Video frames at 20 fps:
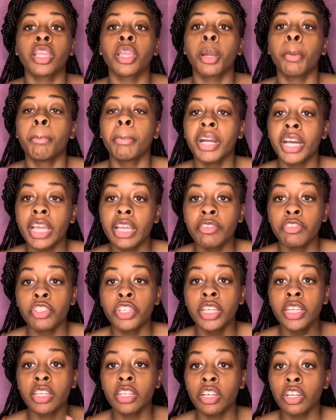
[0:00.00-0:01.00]
But if you
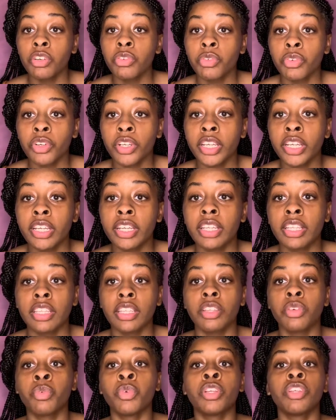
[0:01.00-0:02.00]
get it over with,
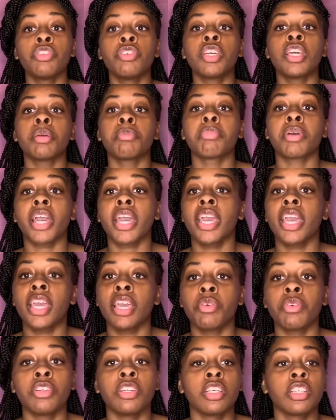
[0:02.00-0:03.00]
when you get paid,
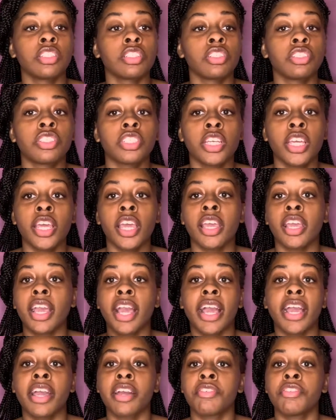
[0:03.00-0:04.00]
when you get your check,
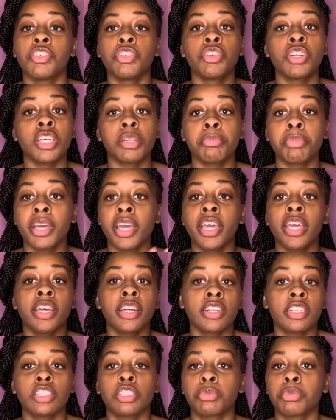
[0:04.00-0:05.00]
however you get paid,
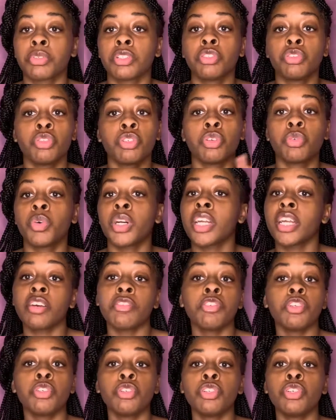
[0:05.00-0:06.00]
entrepreneur,
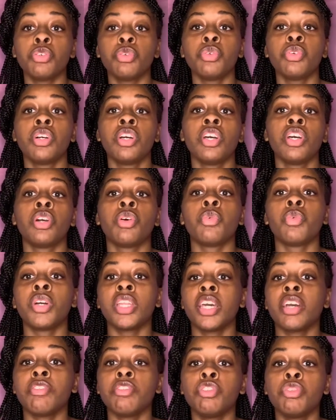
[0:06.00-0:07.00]
whatever you do,
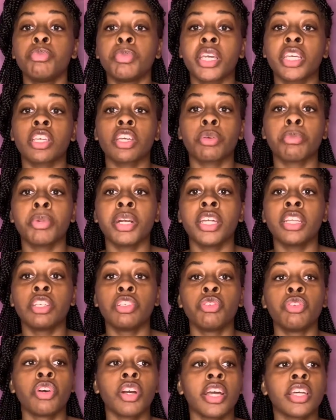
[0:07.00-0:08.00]
whenever you make your money,
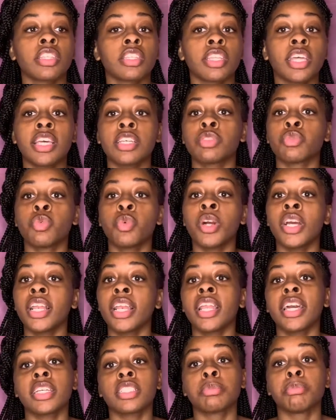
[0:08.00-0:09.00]
you don't have, that's one
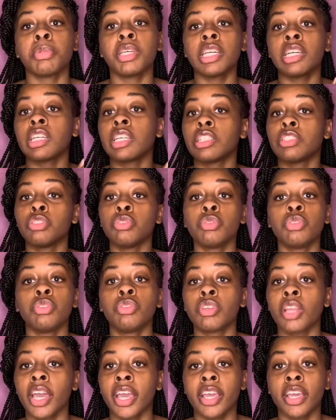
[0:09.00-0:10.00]
less bill that you do
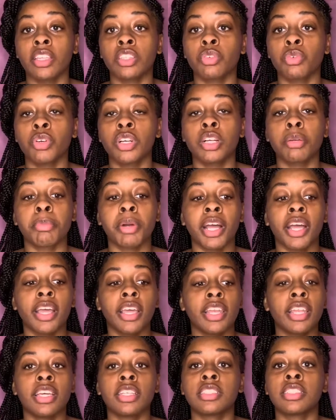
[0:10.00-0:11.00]
not have to worry about.
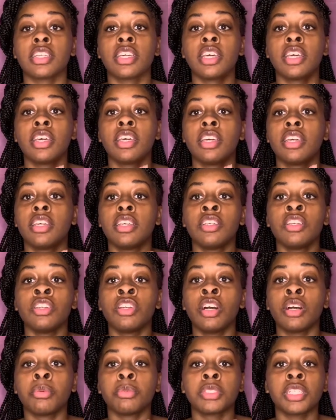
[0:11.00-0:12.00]
And that's, you know
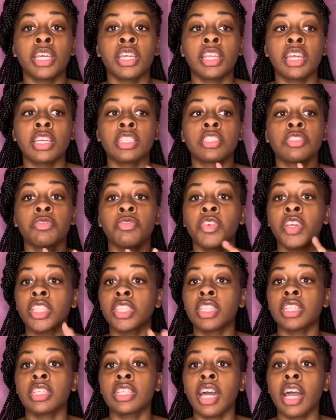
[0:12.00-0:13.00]
what I'm saying, that's
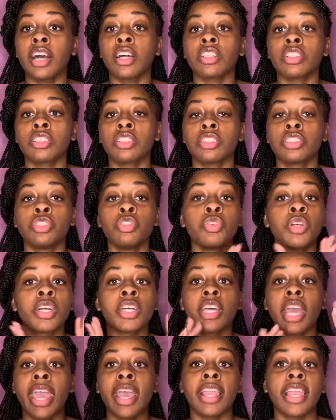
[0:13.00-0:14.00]
$50. You can
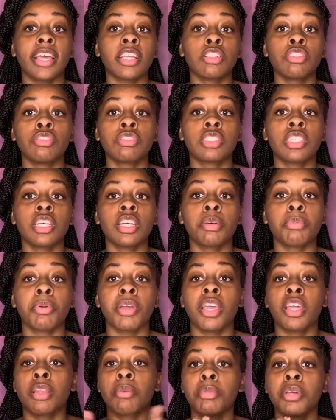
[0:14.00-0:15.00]
act like you still
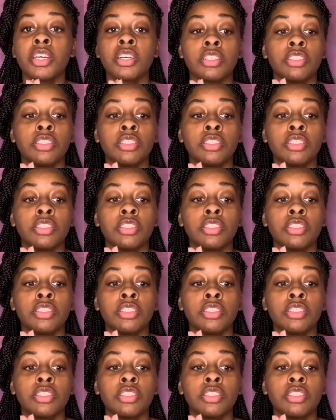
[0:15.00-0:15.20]
paying the bill.